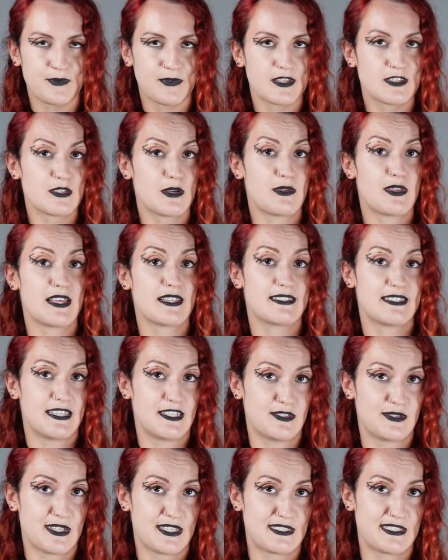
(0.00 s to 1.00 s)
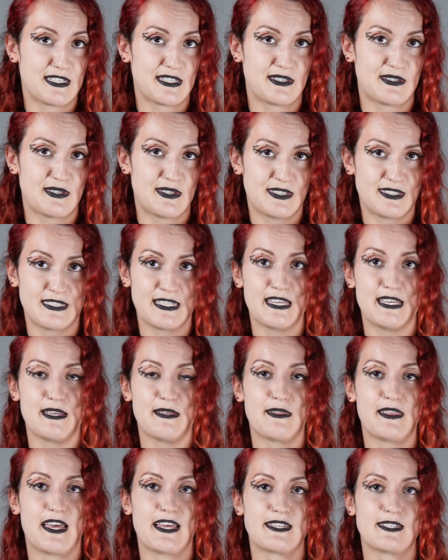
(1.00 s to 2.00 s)
So that's interesting to see
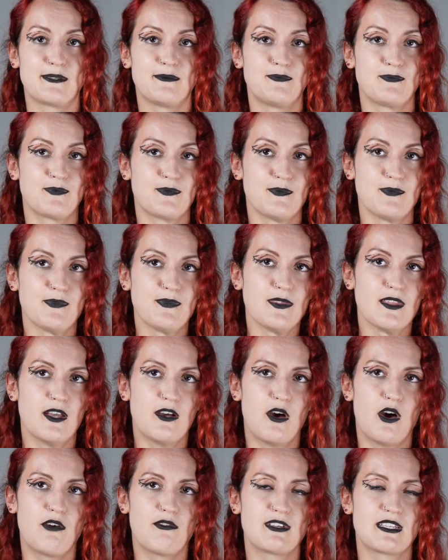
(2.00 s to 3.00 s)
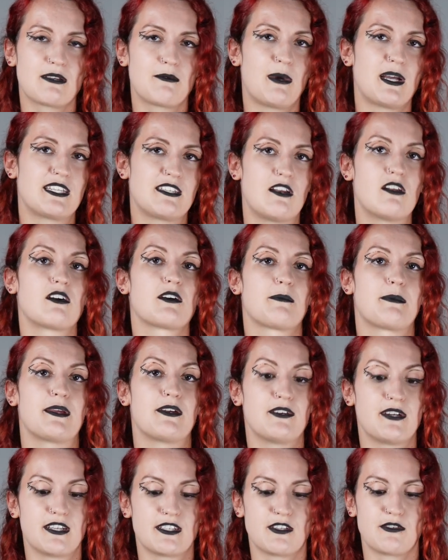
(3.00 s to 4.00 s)
that over quite a long
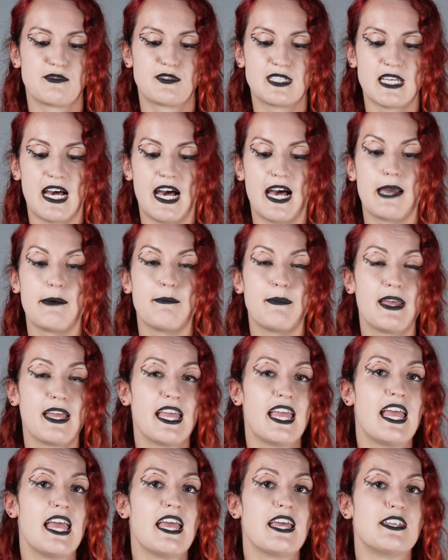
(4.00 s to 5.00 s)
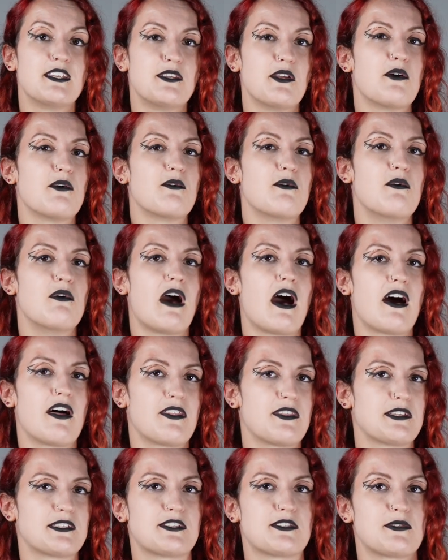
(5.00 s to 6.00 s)
period of time, no
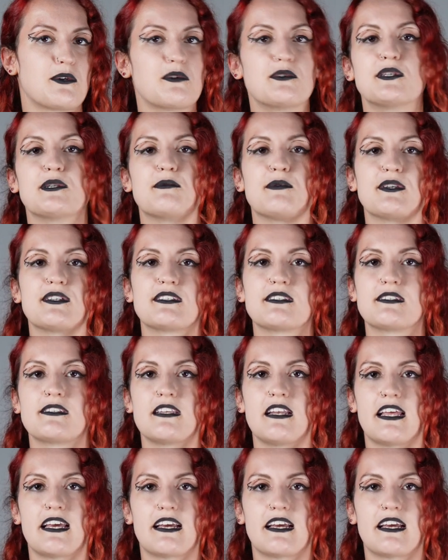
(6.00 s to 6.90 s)
other story was